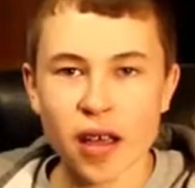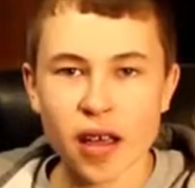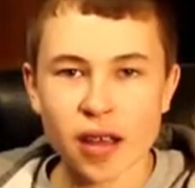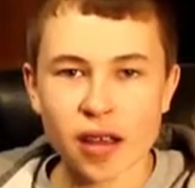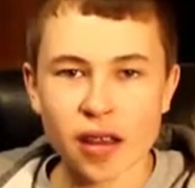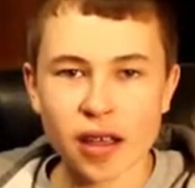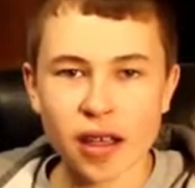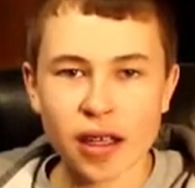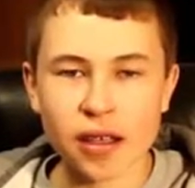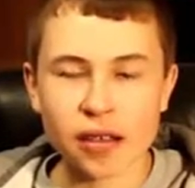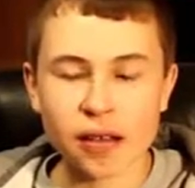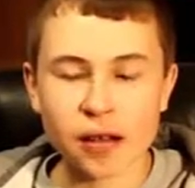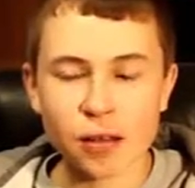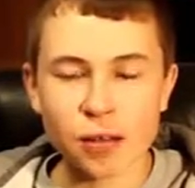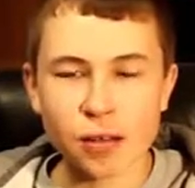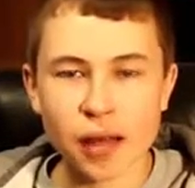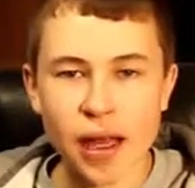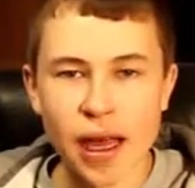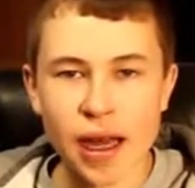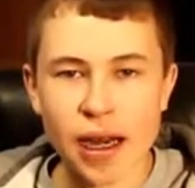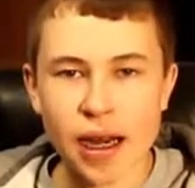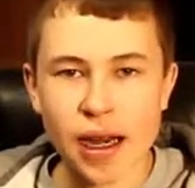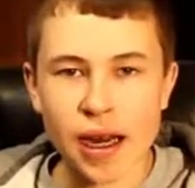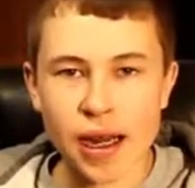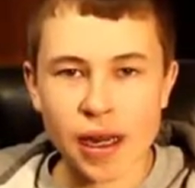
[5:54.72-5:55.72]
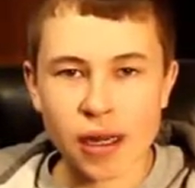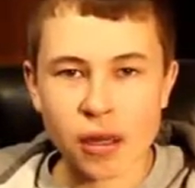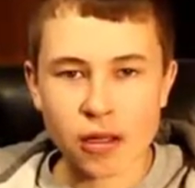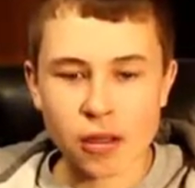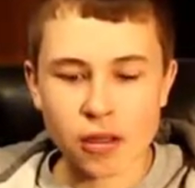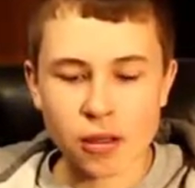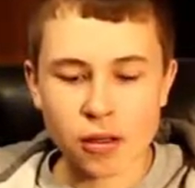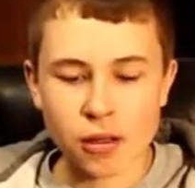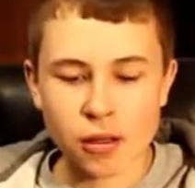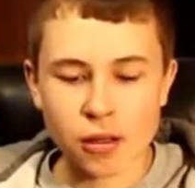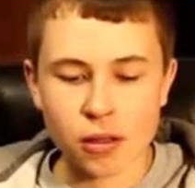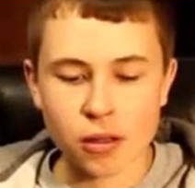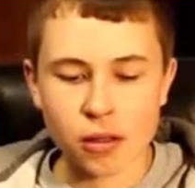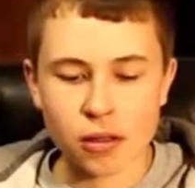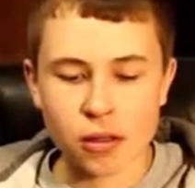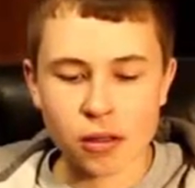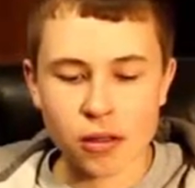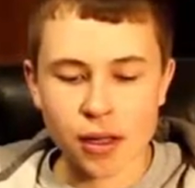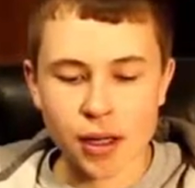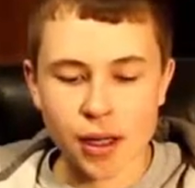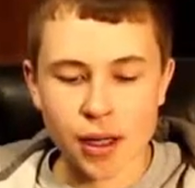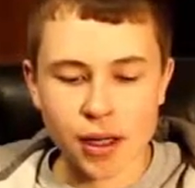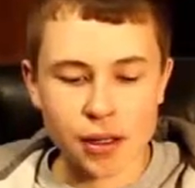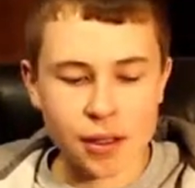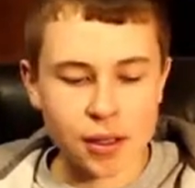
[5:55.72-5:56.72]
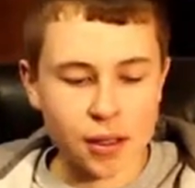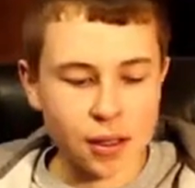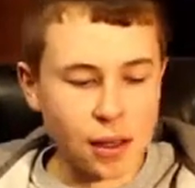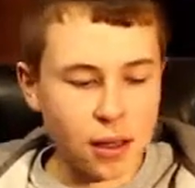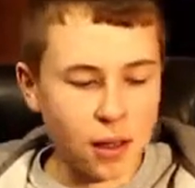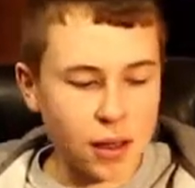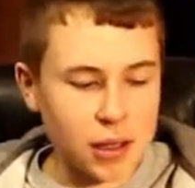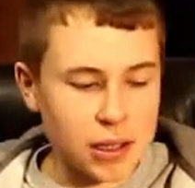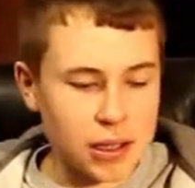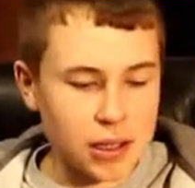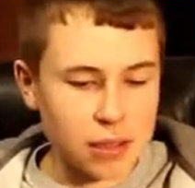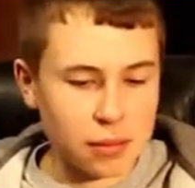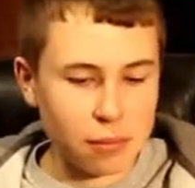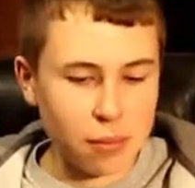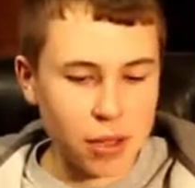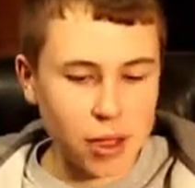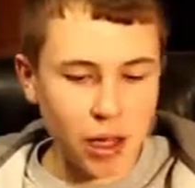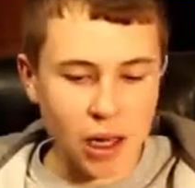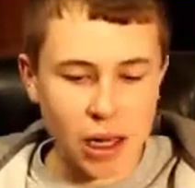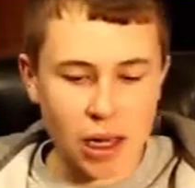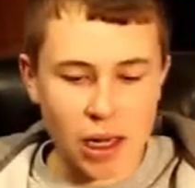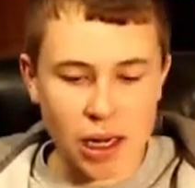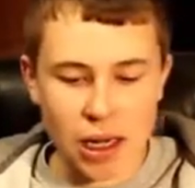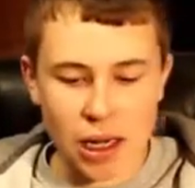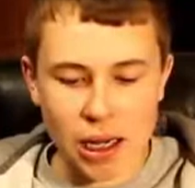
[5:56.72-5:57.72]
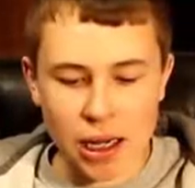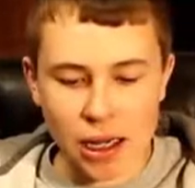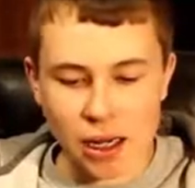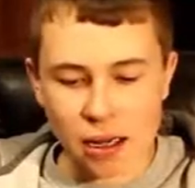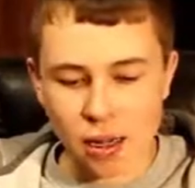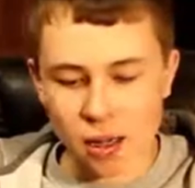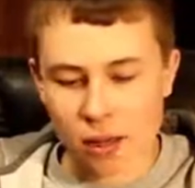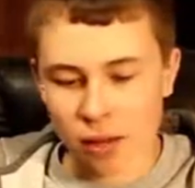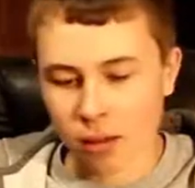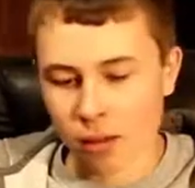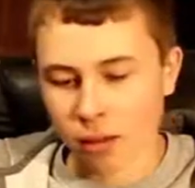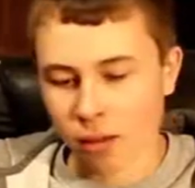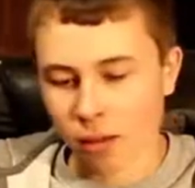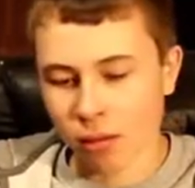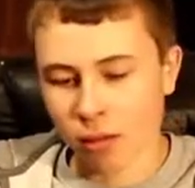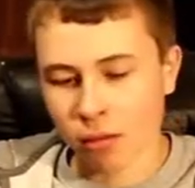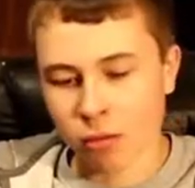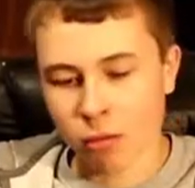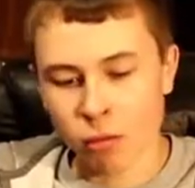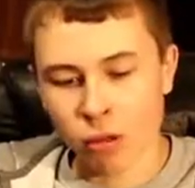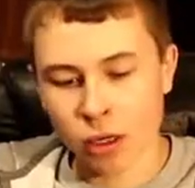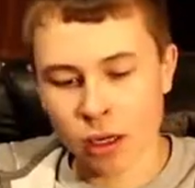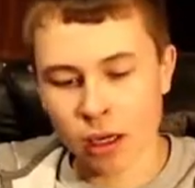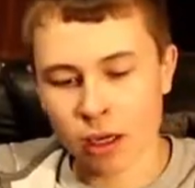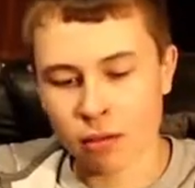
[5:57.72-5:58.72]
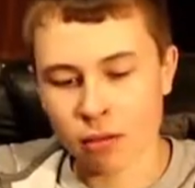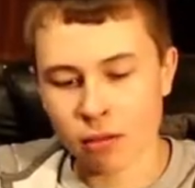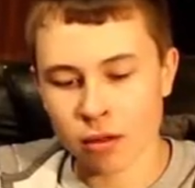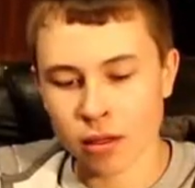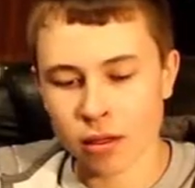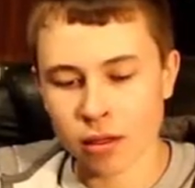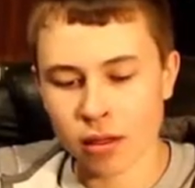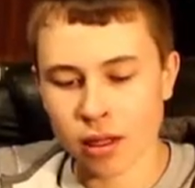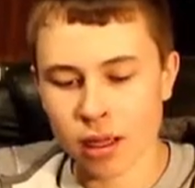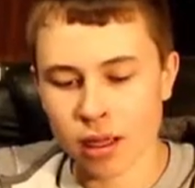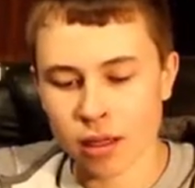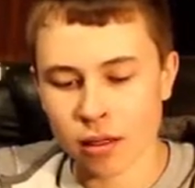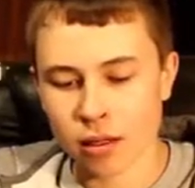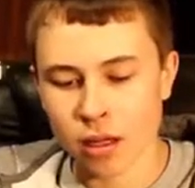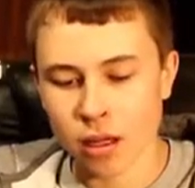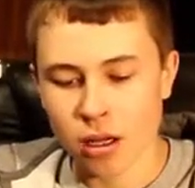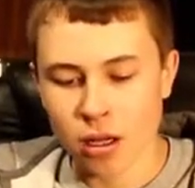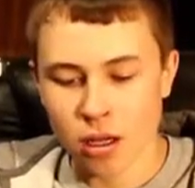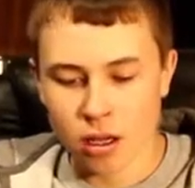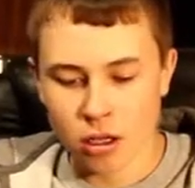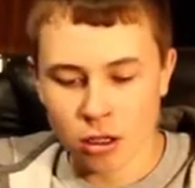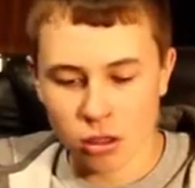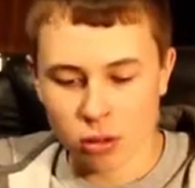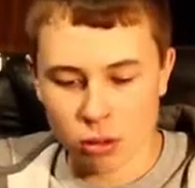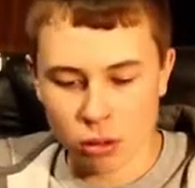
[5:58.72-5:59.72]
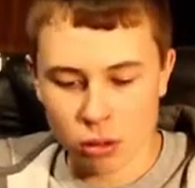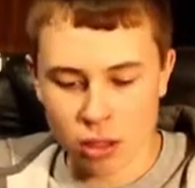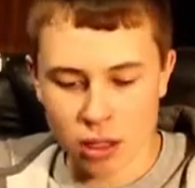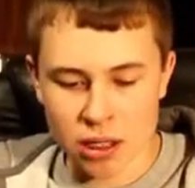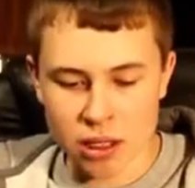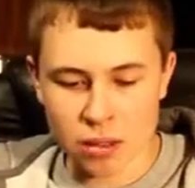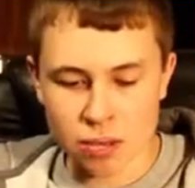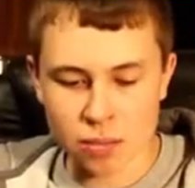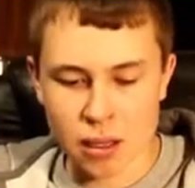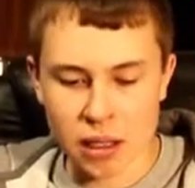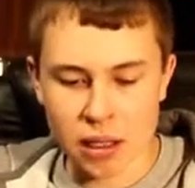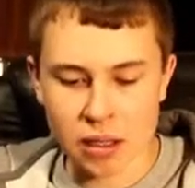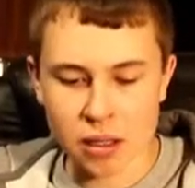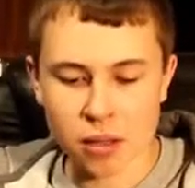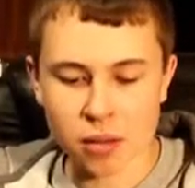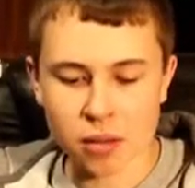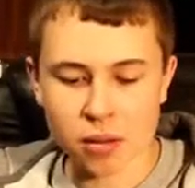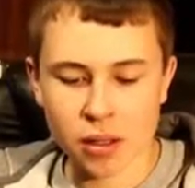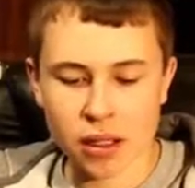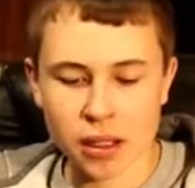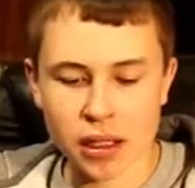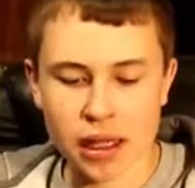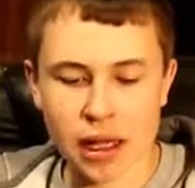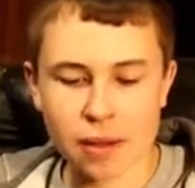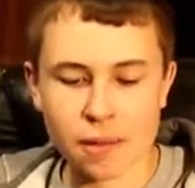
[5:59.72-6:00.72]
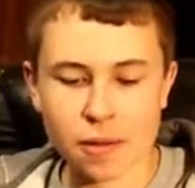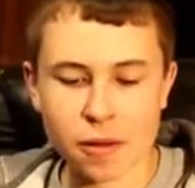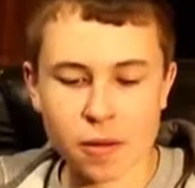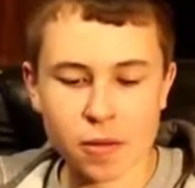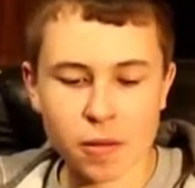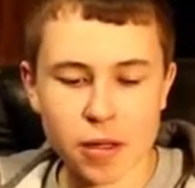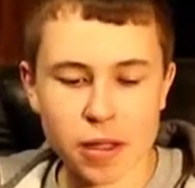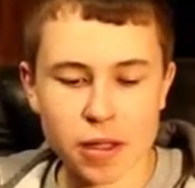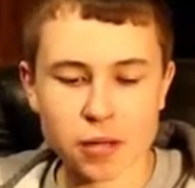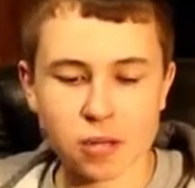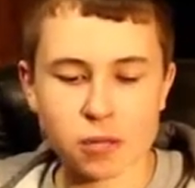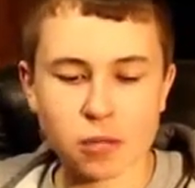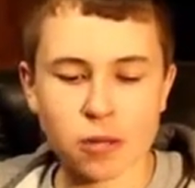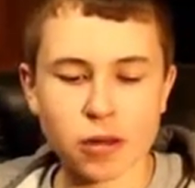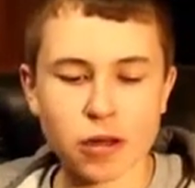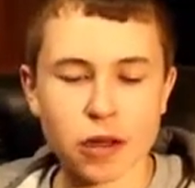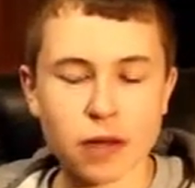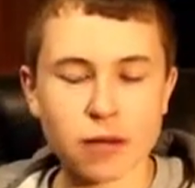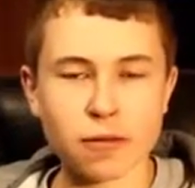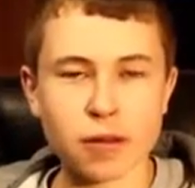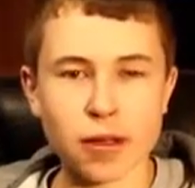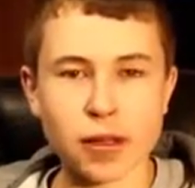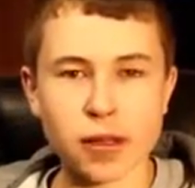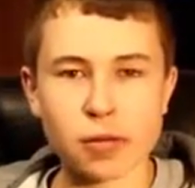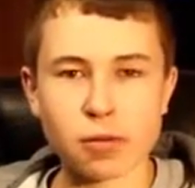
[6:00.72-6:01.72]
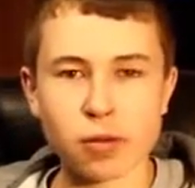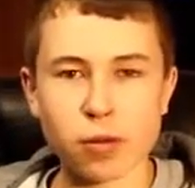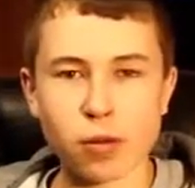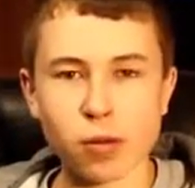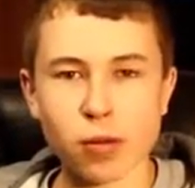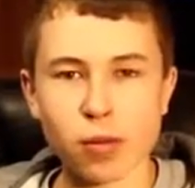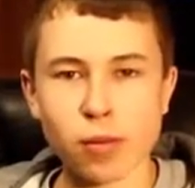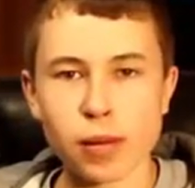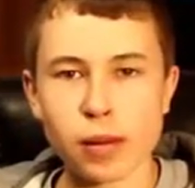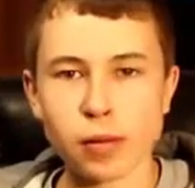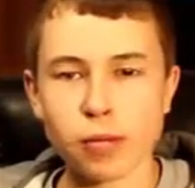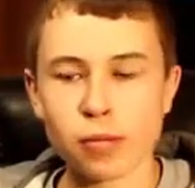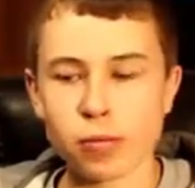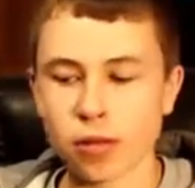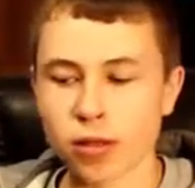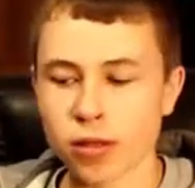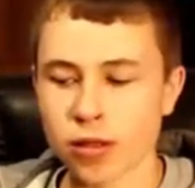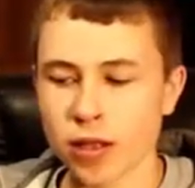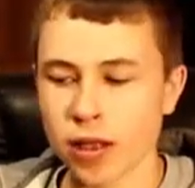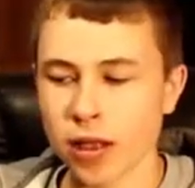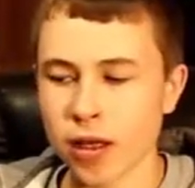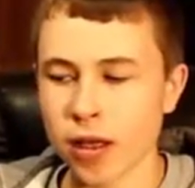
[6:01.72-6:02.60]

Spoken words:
things of that nature, get knots in my line or whatever to that sort. That's about the only time I re-spool. I re-spool about once a